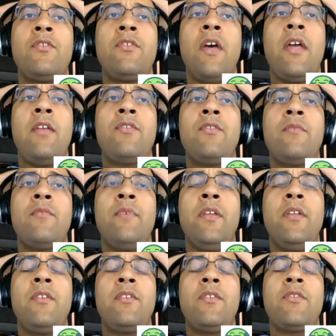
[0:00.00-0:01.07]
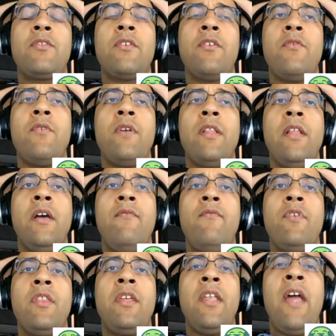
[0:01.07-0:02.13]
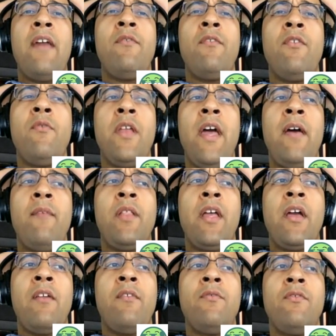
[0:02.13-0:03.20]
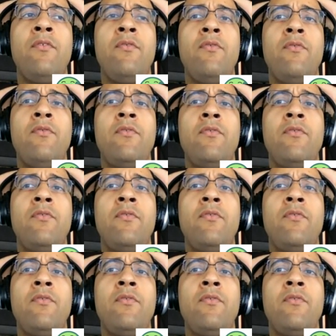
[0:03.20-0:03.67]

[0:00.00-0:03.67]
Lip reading: I used to be just so in love with it. I don't know what happened. Like, I don't know.